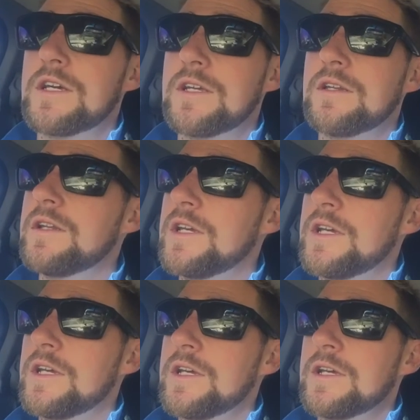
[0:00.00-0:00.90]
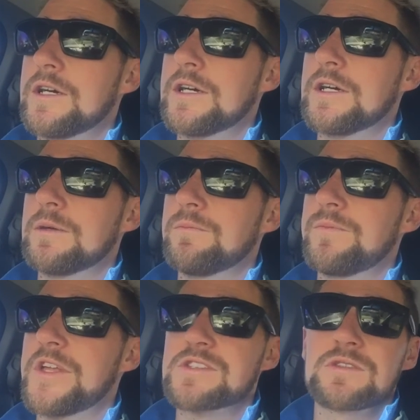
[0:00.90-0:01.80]
And
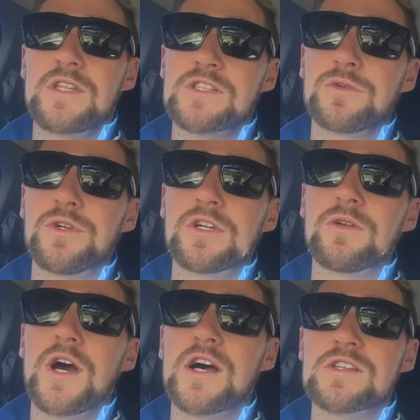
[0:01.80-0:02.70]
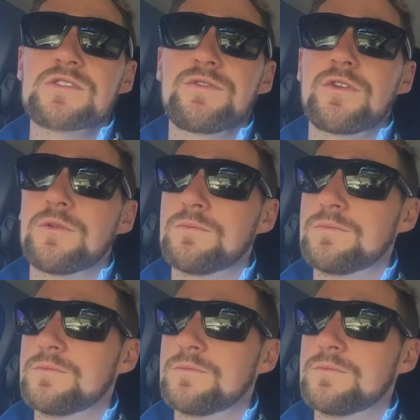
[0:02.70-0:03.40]
that's all you can ask from